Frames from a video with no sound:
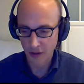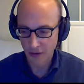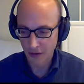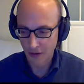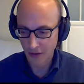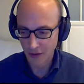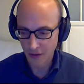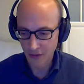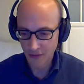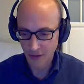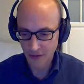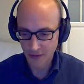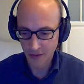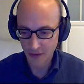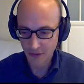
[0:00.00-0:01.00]

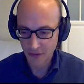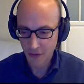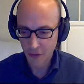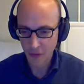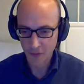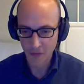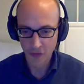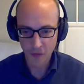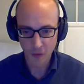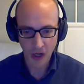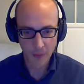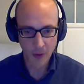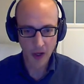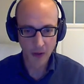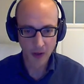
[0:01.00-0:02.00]
that sort of
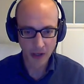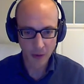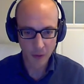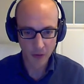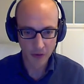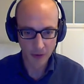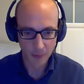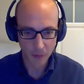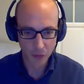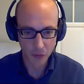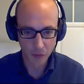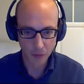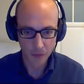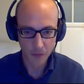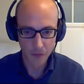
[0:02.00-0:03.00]
describe how the algorithm
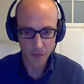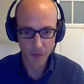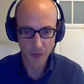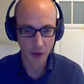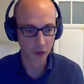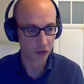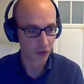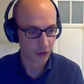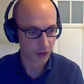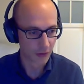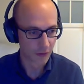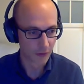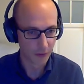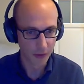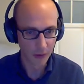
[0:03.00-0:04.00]
should function.
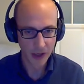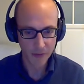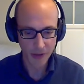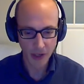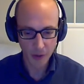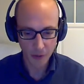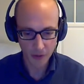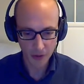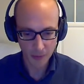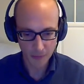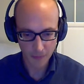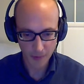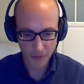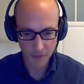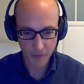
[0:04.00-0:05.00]
So you have an algorithm,
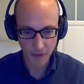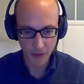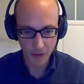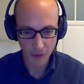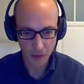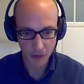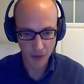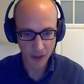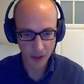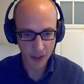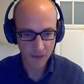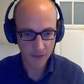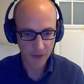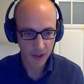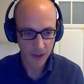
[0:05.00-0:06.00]
let's say a neural
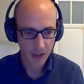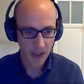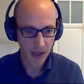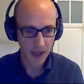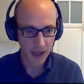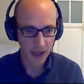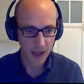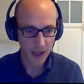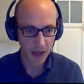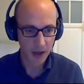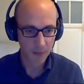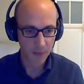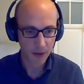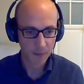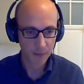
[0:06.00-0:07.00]
net,
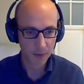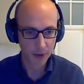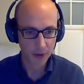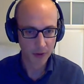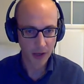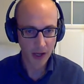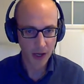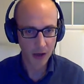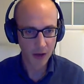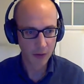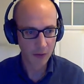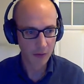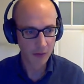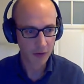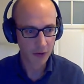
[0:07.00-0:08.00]
but
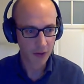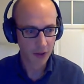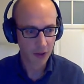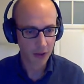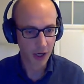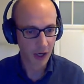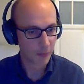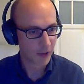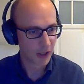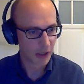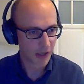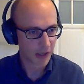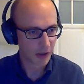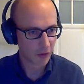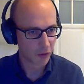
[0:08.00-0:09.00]
how many
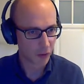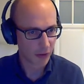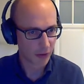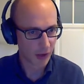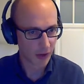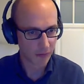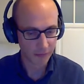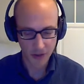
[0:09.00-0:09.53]
layers should it have?